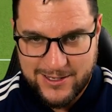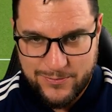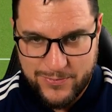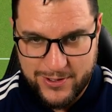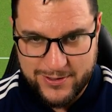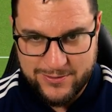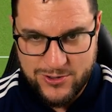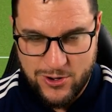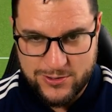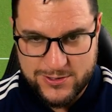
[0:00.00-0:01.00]
But
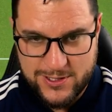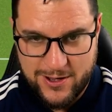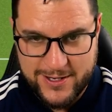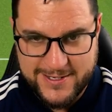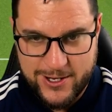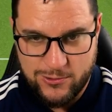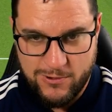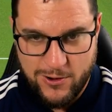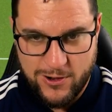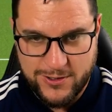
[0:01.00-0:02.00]
not ideal.
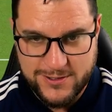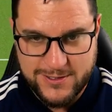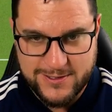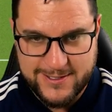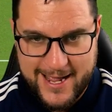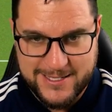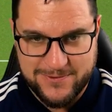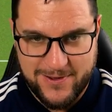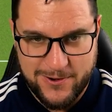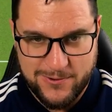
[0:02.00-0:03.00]
Rowlands,
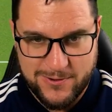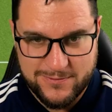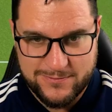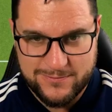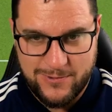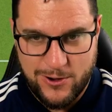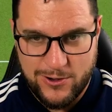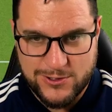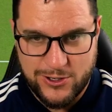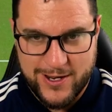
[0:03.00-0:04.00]
Stansfield.
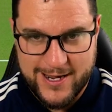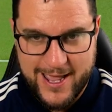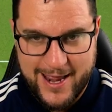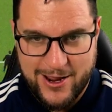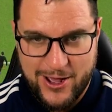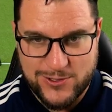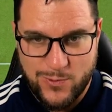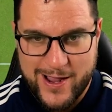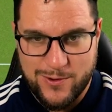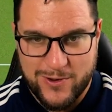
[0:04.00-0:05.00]
Rowlands on it again. Hurst,
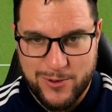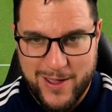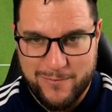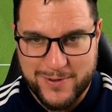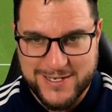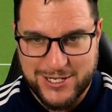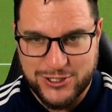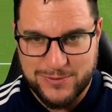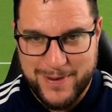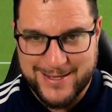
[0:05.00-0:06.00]
Wigan with a bit of
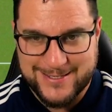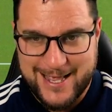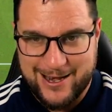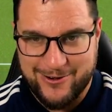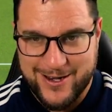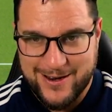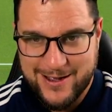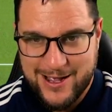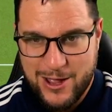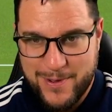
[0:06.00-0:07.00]
possession. Ben Salah in
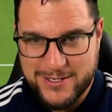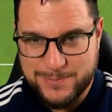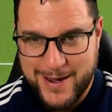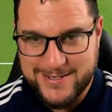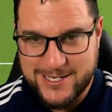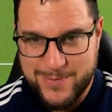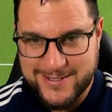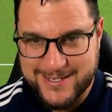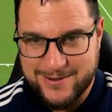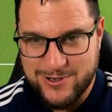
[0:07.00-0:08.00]
a bit of space.
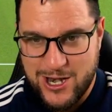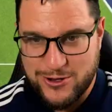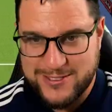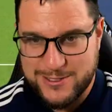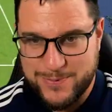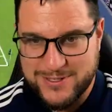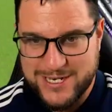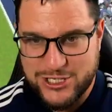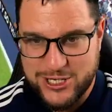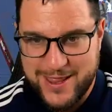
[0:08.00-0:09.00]
Kaminsky lost his
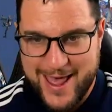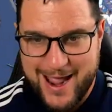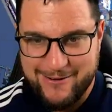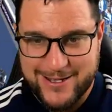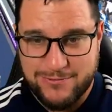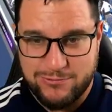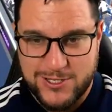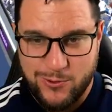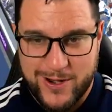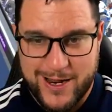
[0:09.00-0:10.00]
position there, and it's
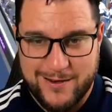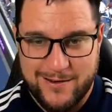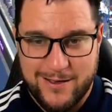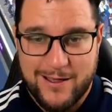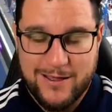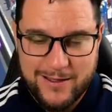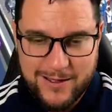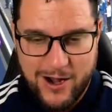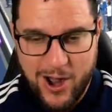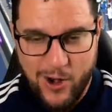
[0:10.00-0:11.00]
resulted in
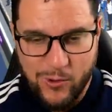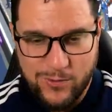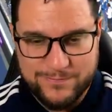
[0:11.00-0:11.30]
a goal.